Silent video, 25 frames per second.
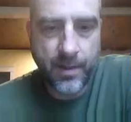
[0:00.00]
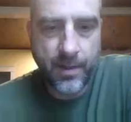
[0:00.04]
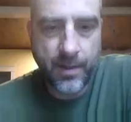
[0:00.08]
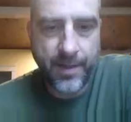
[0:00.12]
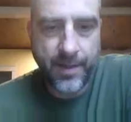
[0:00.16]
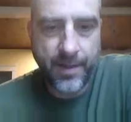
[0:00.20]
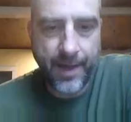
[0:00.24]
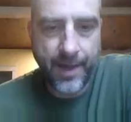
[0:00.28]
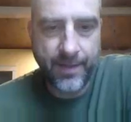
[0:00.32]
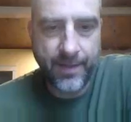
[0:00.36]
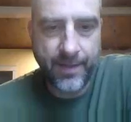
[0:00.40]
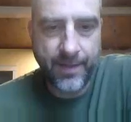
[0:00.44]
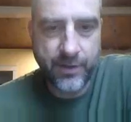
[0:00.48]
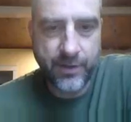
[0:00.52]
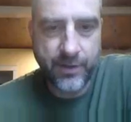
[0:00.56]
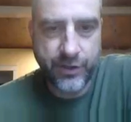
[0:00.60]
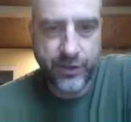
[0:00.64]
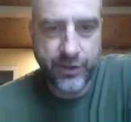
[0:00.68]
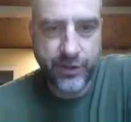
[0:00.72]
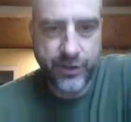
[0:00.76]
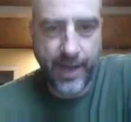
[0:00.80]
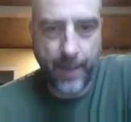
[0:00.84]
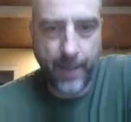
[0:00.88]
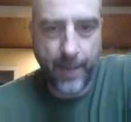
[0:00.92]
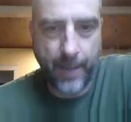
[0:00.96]
that this
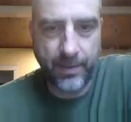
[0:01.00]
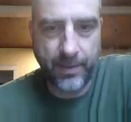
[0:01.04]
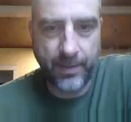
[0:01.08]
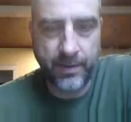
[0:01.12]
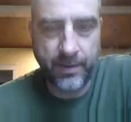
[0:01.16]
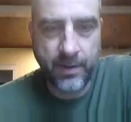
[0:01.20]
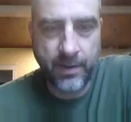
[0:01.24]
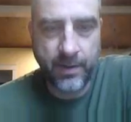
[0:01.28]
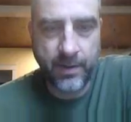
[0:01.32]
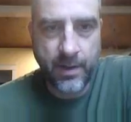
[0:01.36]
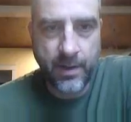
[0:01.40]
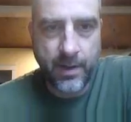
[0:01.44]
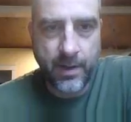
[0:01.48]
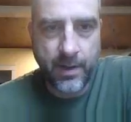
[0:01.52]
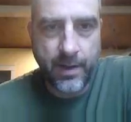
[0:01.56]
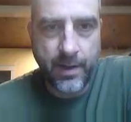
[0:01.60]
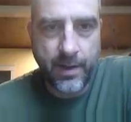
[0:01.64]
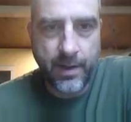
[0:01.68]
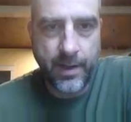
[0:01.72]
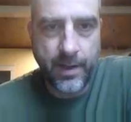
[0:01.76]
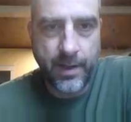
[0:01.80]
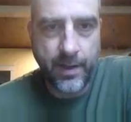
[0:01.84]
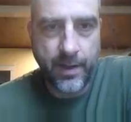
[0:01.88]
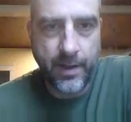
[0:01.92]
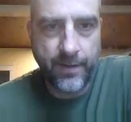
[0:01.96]
should happen.
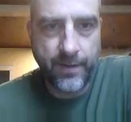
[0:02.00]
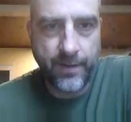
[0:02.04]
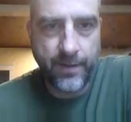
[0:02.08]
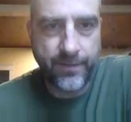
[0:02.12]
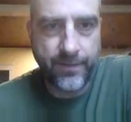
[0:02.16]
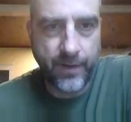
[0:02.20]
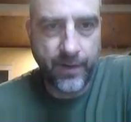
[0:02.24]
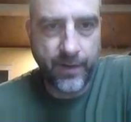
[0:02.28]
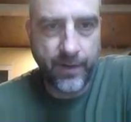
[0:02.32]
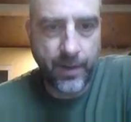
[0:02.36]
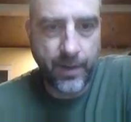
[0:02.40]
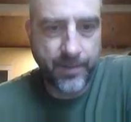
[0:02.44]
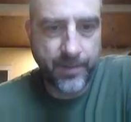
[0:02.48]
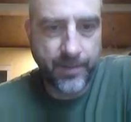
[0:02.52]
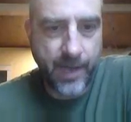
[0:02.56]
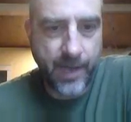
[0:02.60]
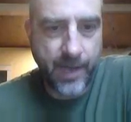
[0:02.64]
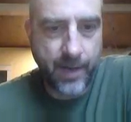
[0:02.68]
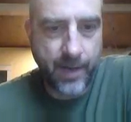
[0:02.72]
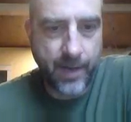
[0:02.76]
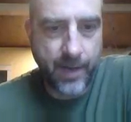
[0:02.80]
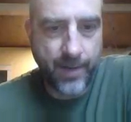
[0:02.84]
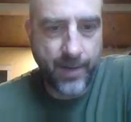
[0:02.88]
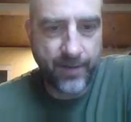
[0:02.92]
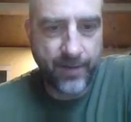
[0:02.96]
If
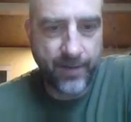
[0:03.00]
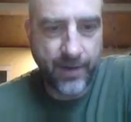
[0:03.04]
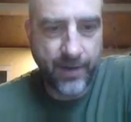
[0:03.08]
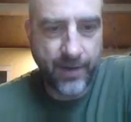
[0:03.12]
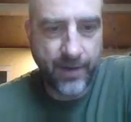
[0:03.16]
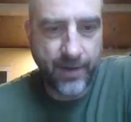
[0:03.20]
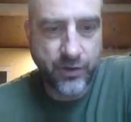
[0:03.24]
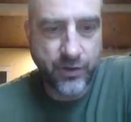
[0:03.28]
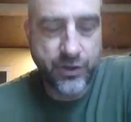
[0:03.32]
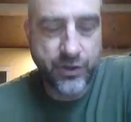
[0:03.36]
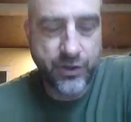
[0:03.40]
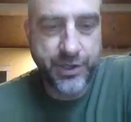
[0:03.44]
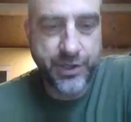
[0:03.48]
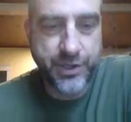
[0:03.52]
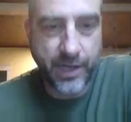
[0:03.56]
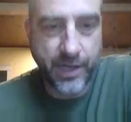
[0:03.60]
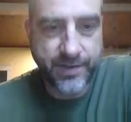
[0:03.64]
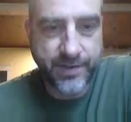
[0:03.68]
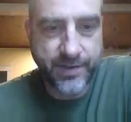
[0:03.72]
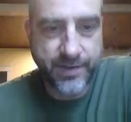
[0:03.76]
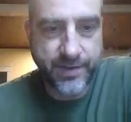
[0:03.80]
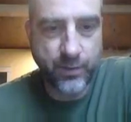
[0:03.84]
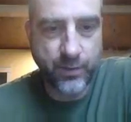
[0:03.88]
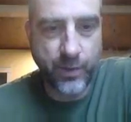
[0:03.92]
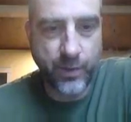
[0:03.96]
candy manufacturer
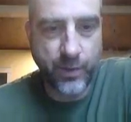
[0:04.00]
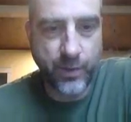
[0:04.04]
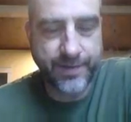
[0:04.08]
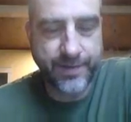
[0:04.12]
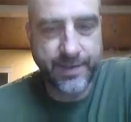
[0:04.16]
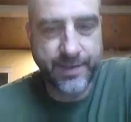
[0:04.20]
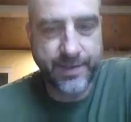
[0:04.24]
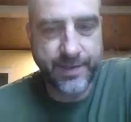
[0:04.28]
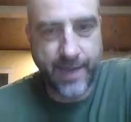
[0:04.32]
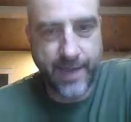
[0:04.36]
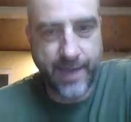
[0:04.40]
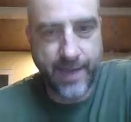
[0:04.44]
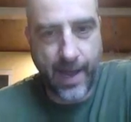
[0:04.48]
doesn't want this to